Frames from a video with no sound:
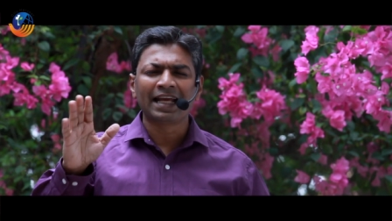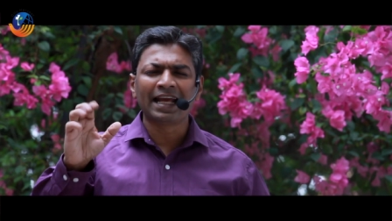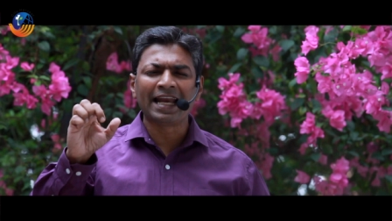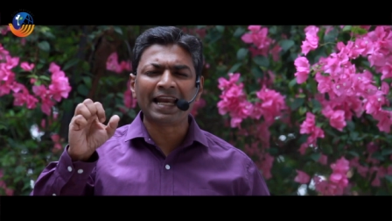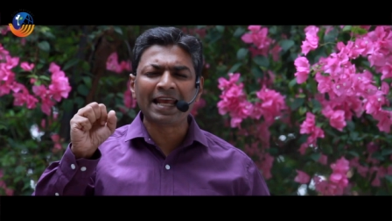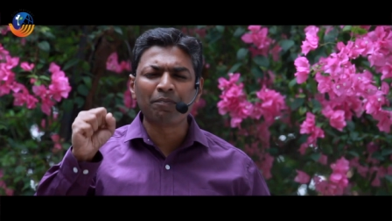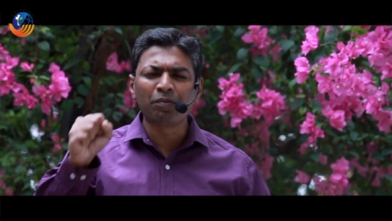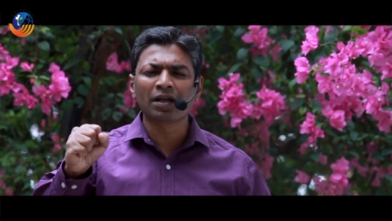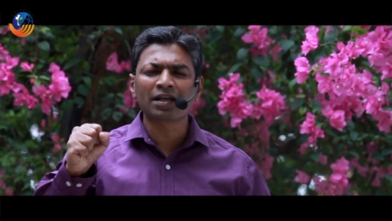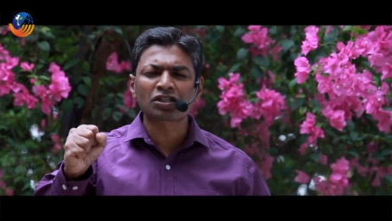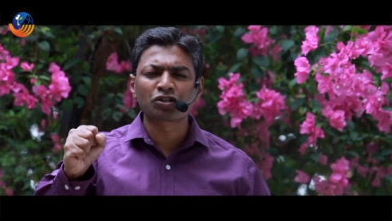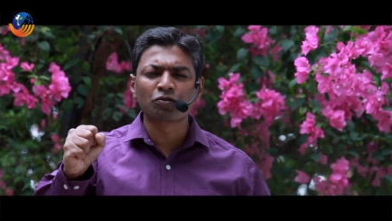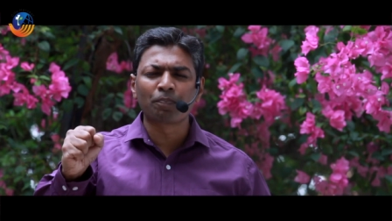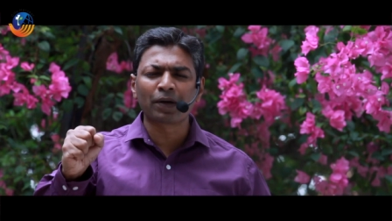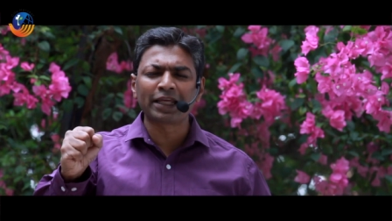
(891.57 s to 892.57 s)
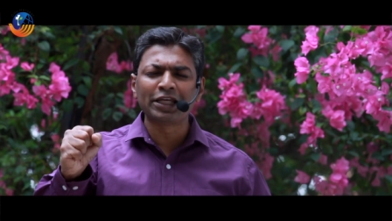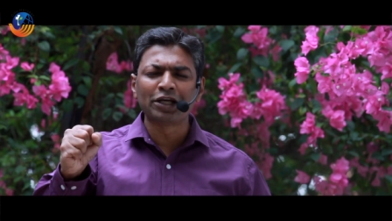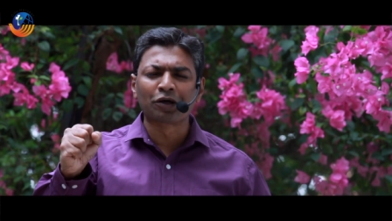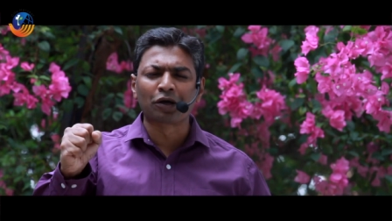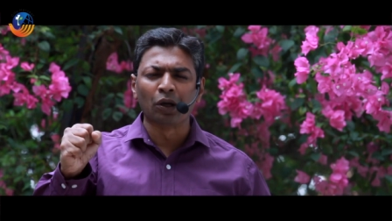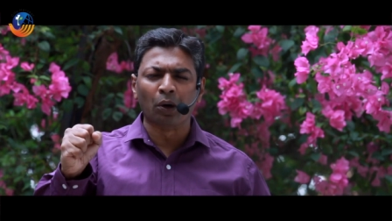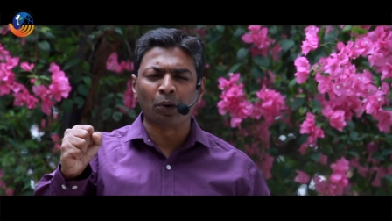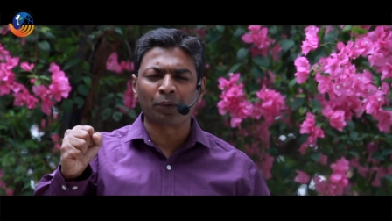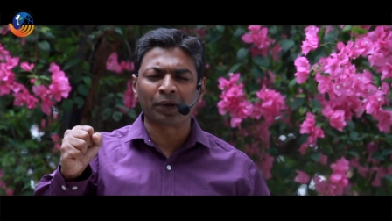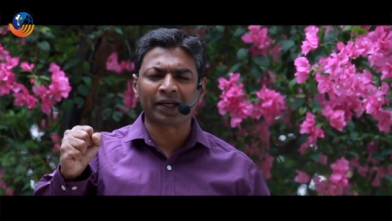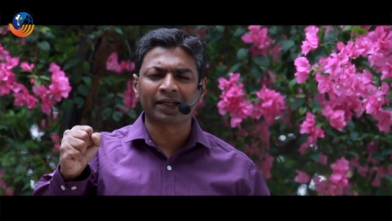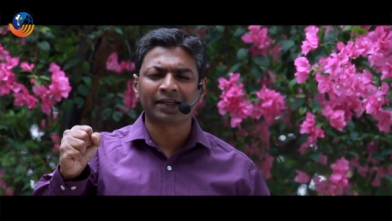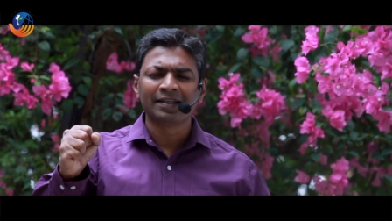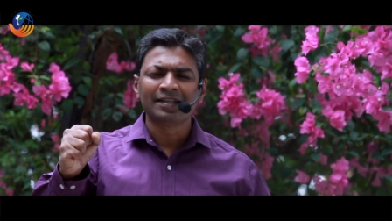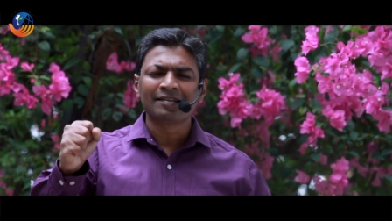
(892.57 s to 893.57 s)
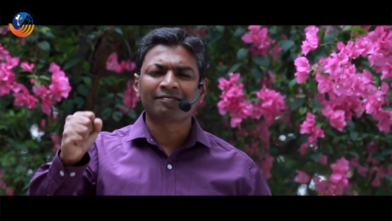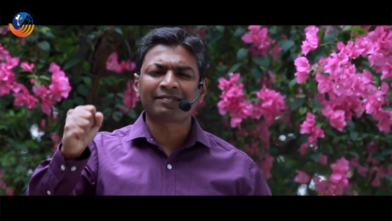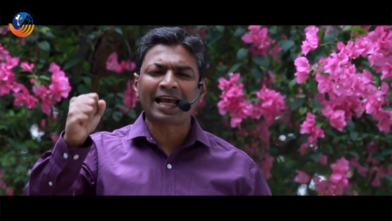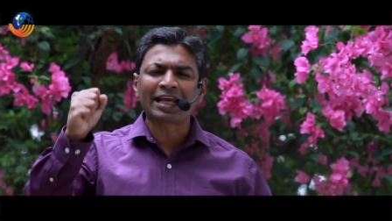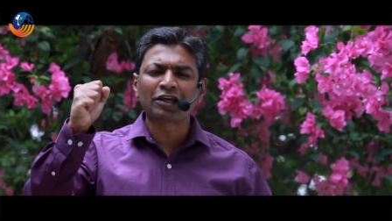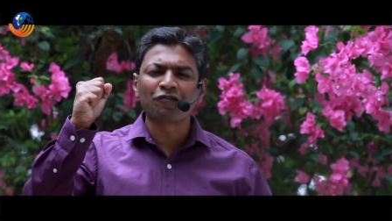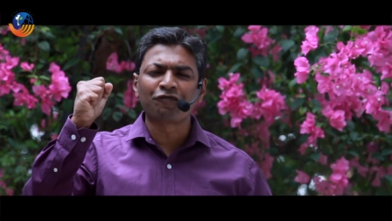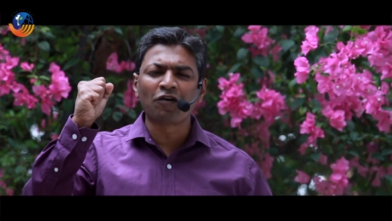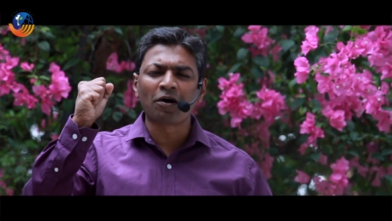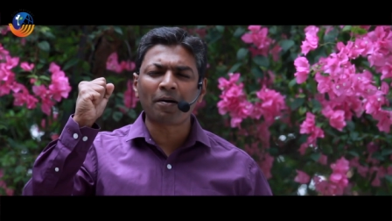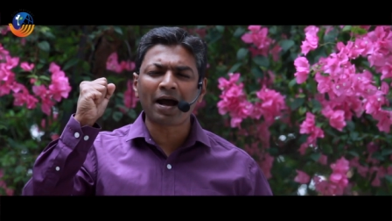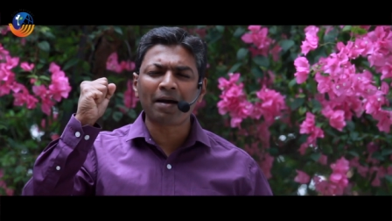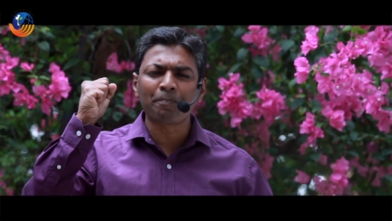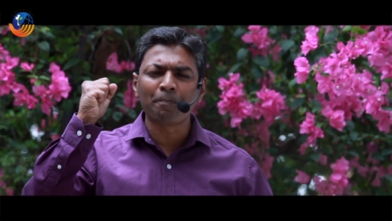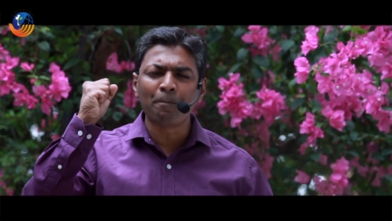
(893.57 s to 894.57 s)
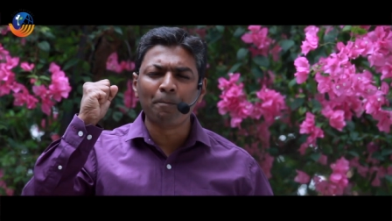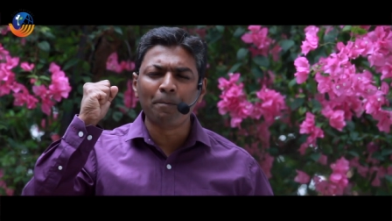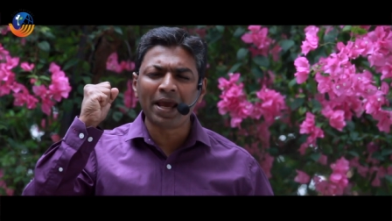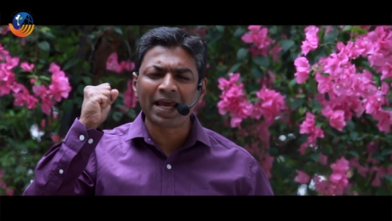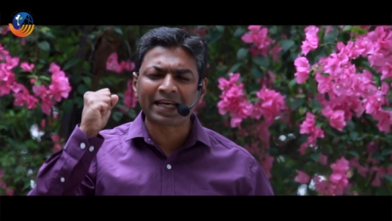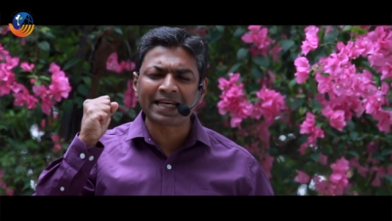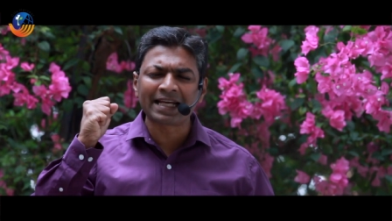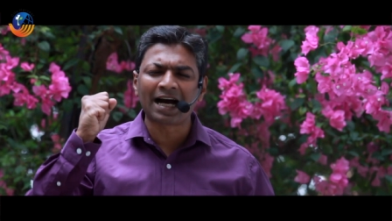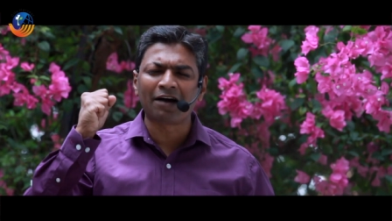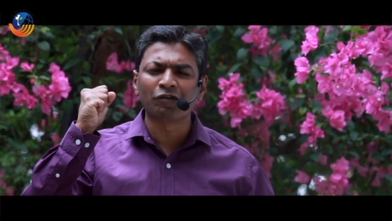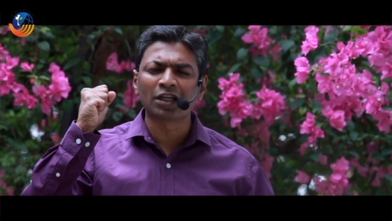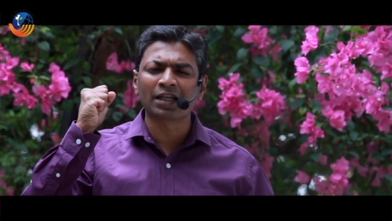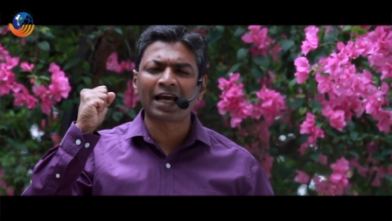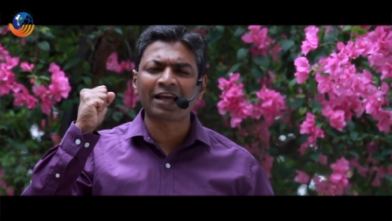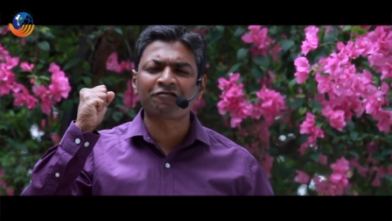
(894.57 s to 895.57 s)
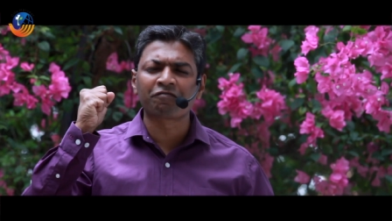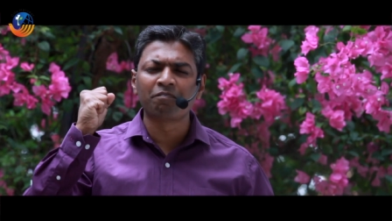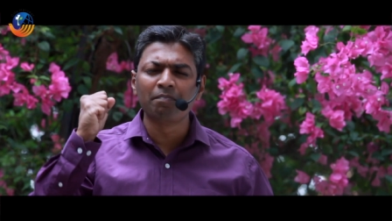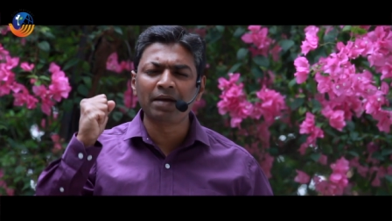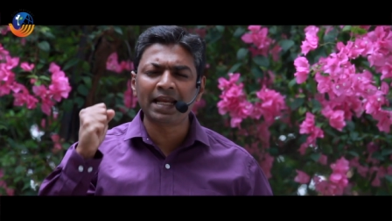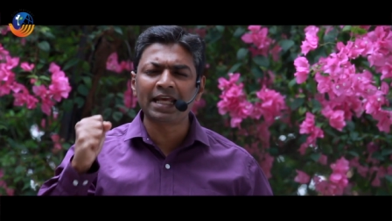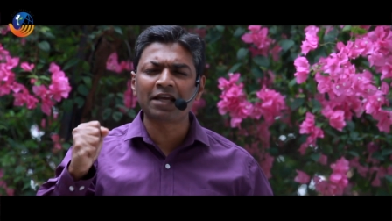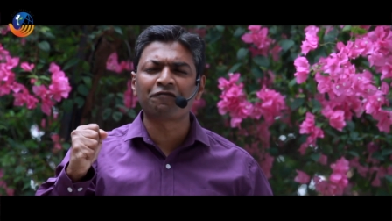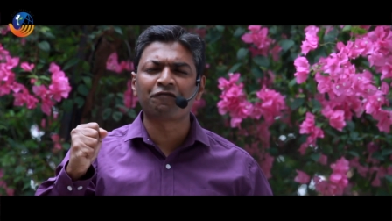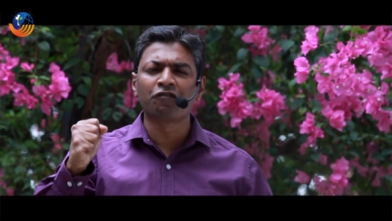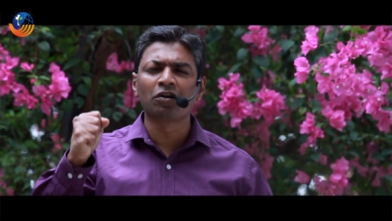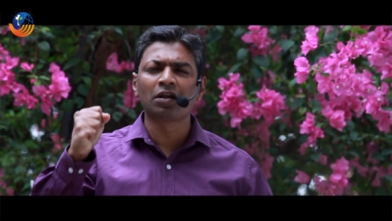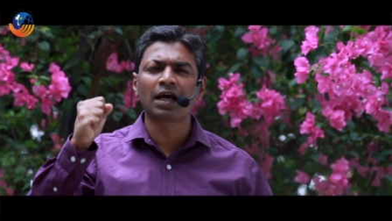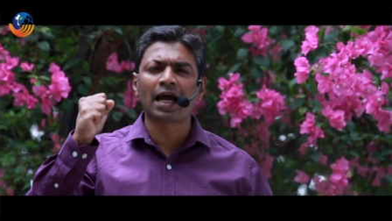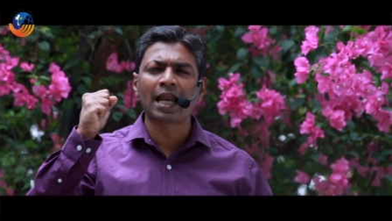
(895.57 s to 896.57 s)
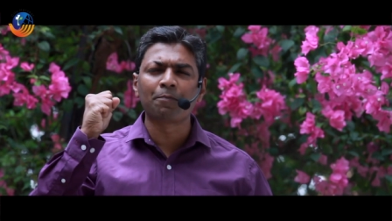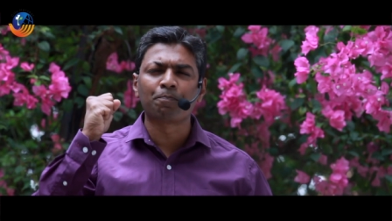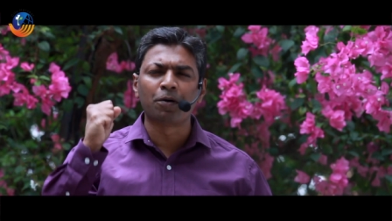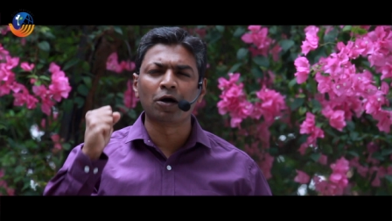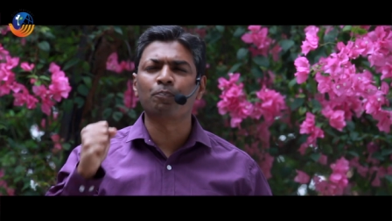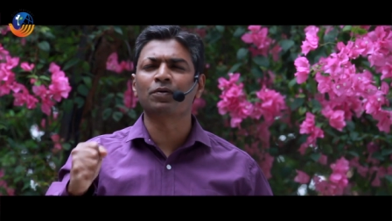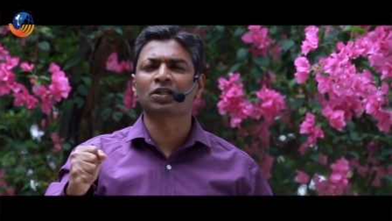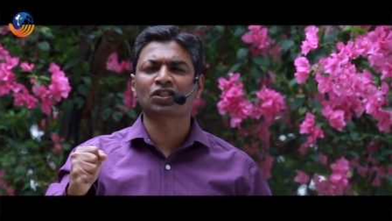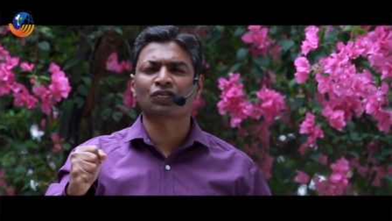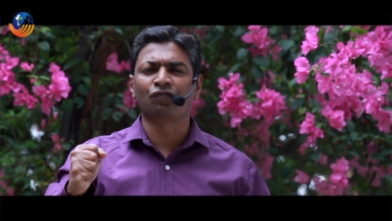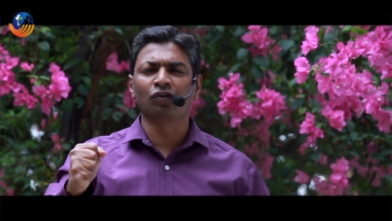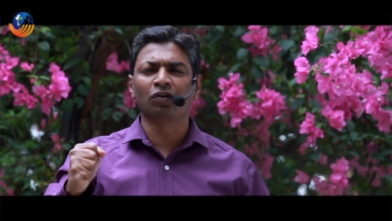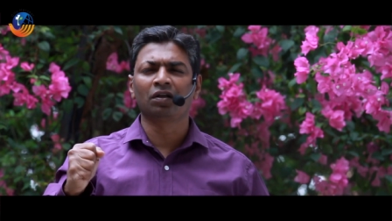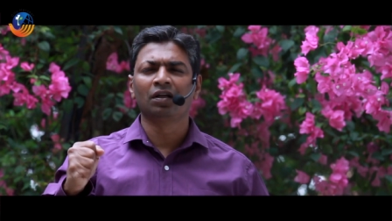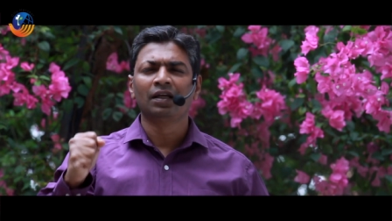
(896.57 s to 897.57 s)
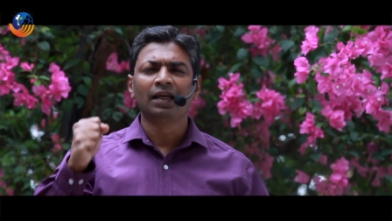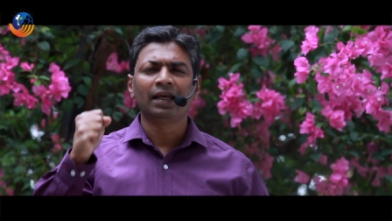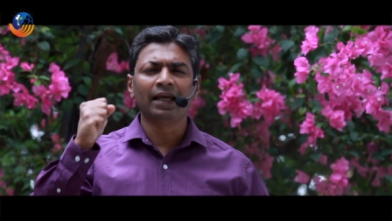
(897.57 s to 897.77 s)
Enable us to bring you glory. Thank you for making our life meaningful and purposeful.